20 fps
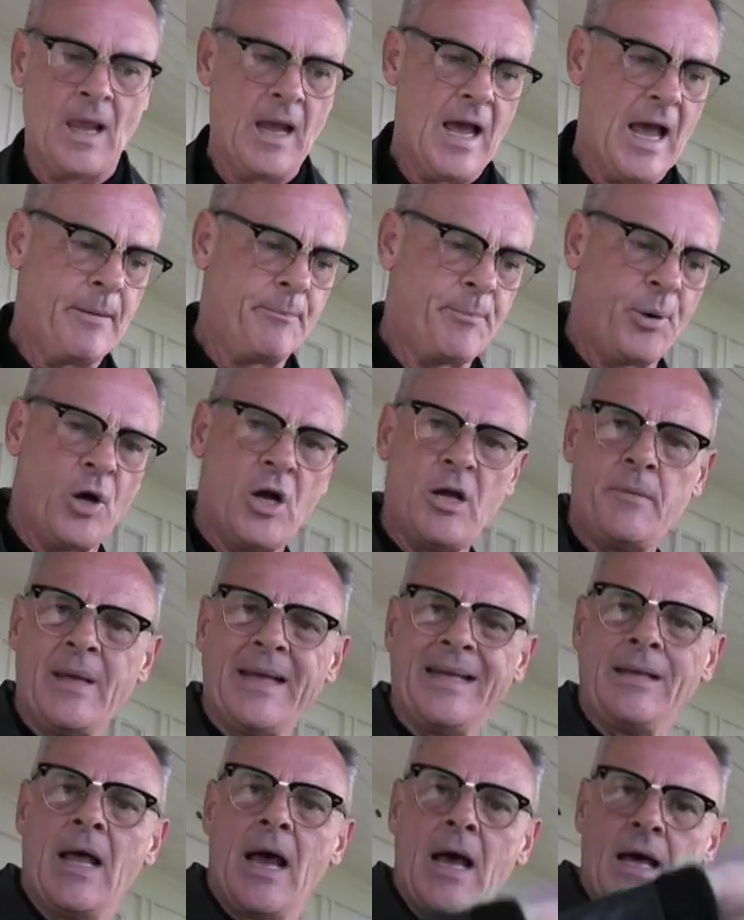and put him
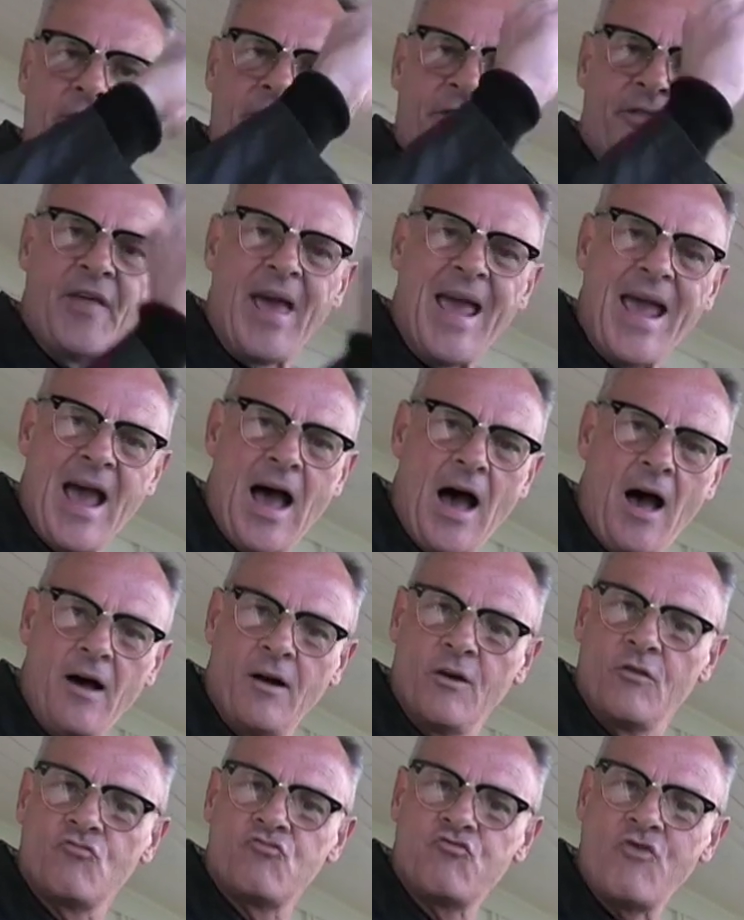in their
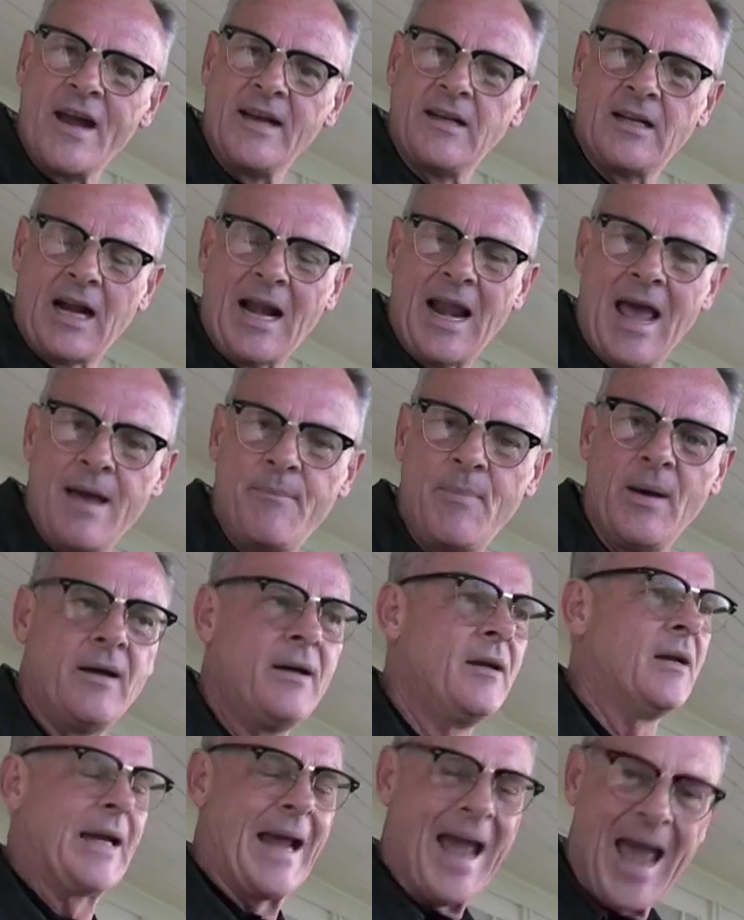red
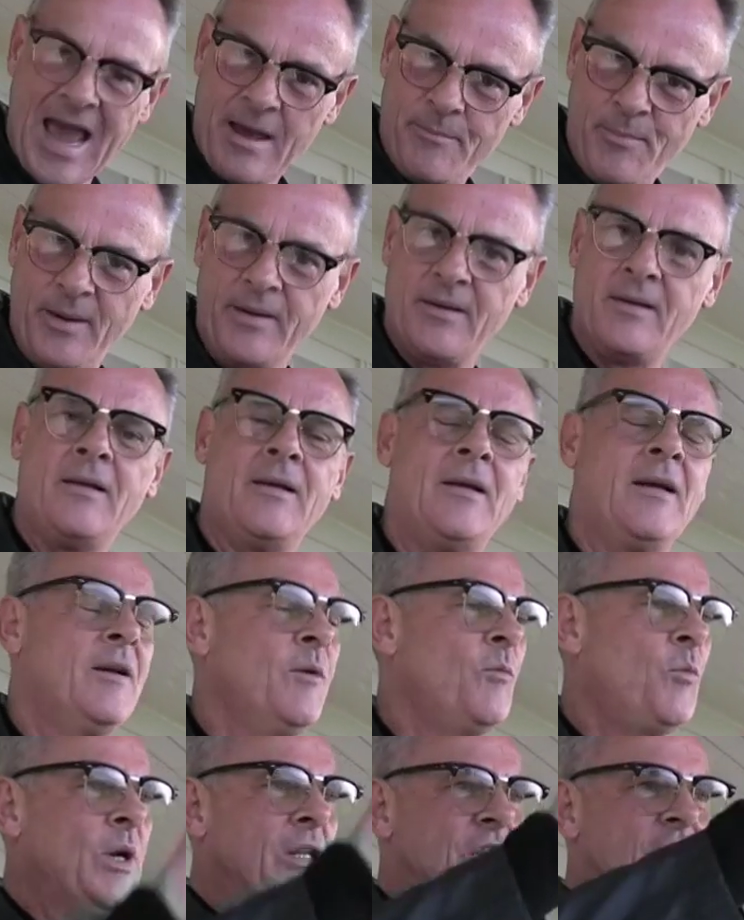cab,
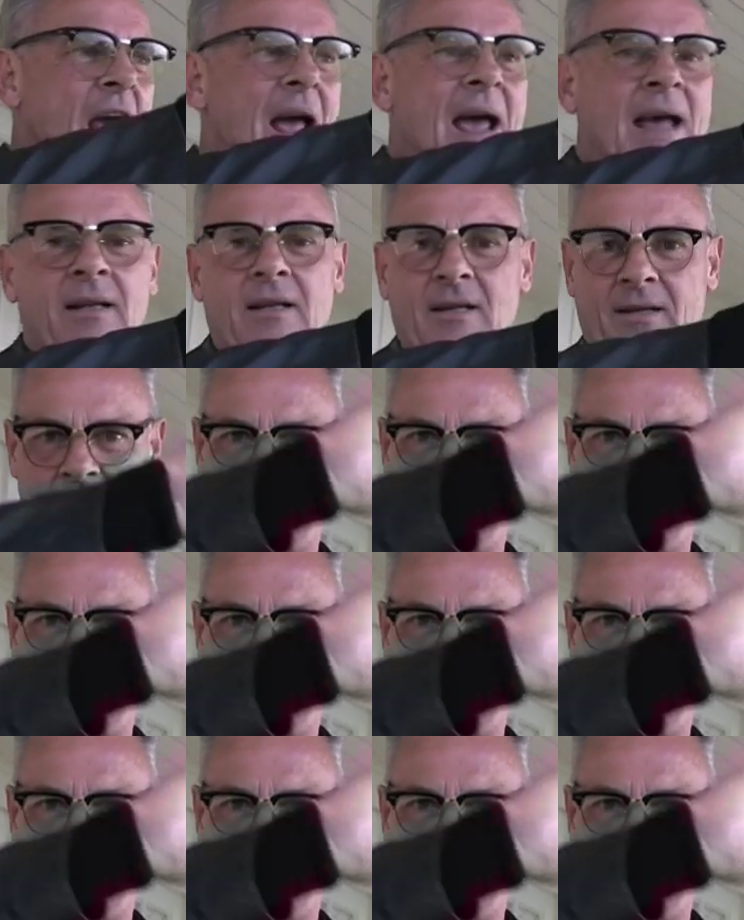which had